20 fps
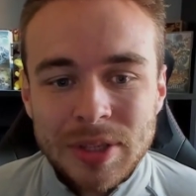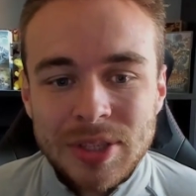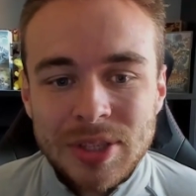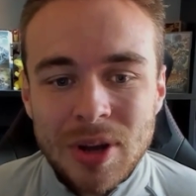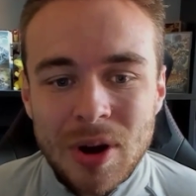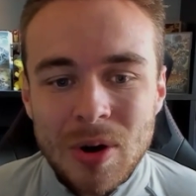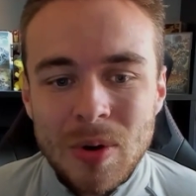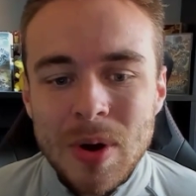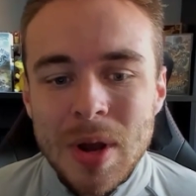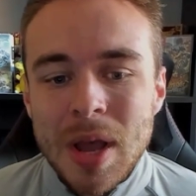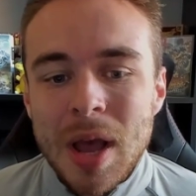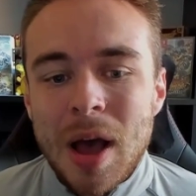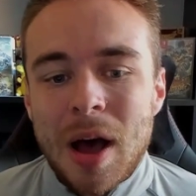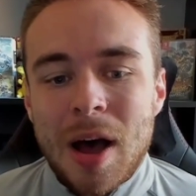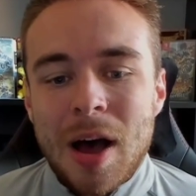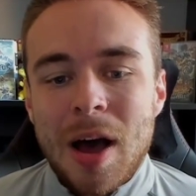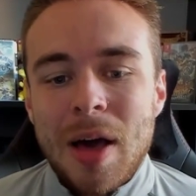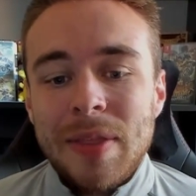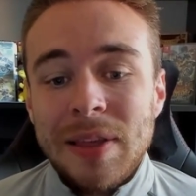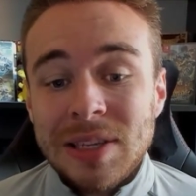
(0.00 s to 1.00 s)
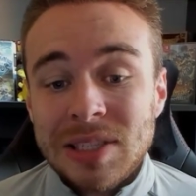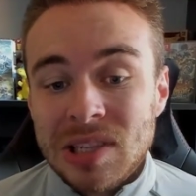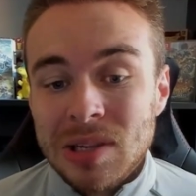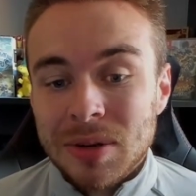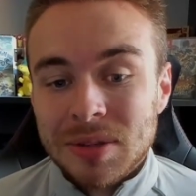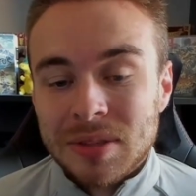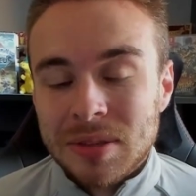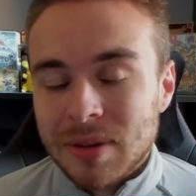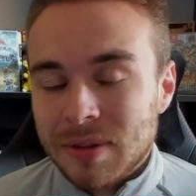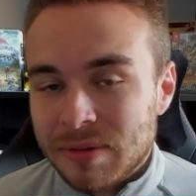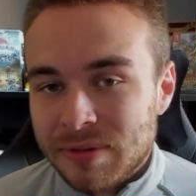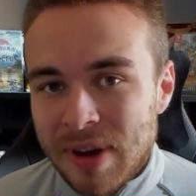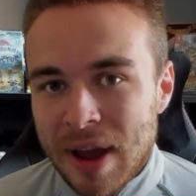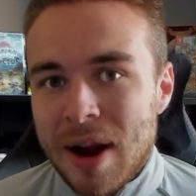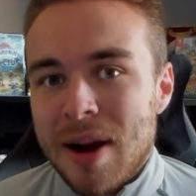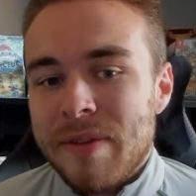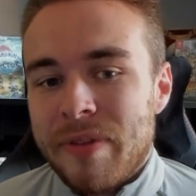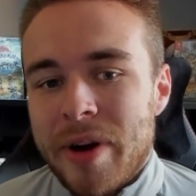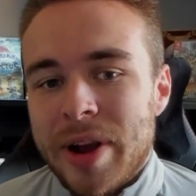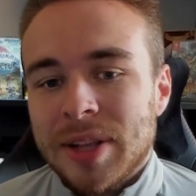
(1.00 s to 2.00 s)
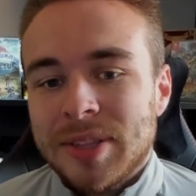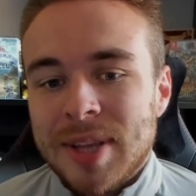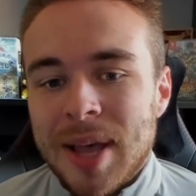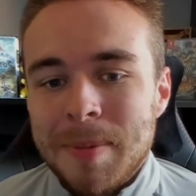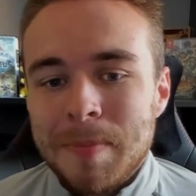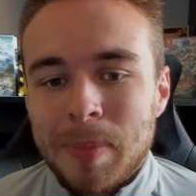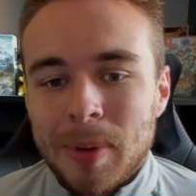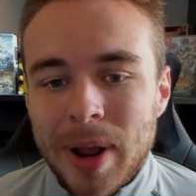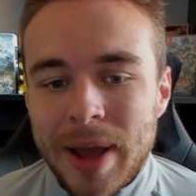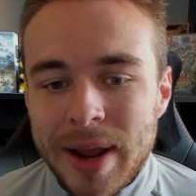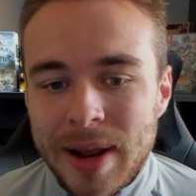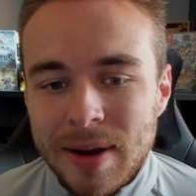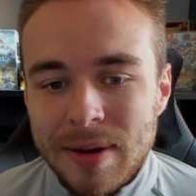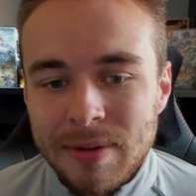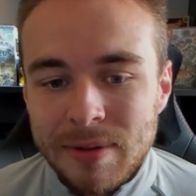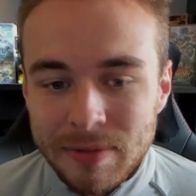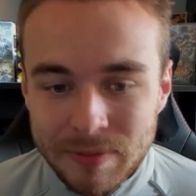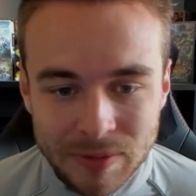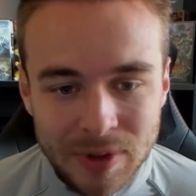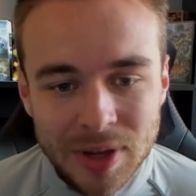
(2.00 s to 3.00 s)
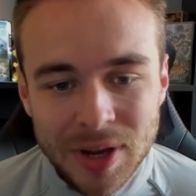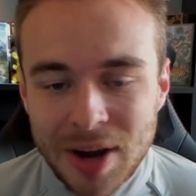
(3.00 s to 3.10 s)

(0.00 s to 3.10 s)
So this looks very, very template.